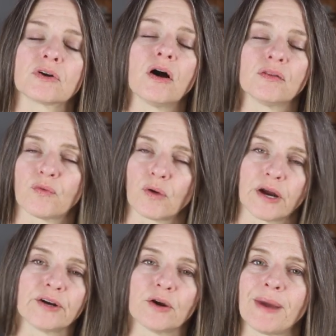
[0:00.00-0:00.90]
called for
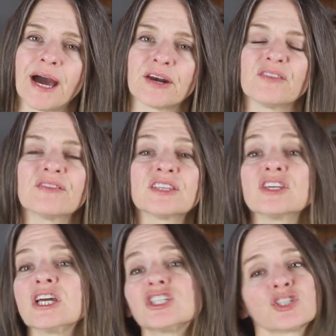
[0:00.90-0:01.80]
in her pattern that
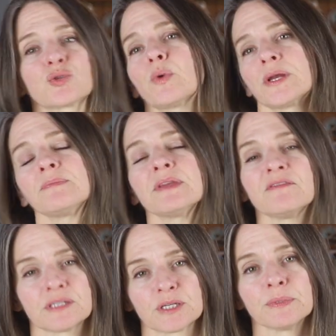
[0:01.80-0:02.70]
it just wouldn't be
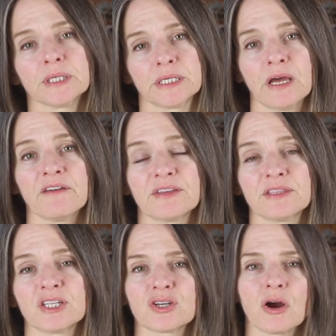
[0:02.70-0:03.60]
visible enough
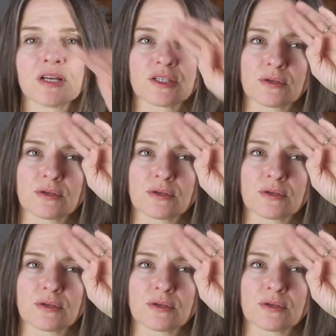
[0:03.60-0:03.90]
in this yarn.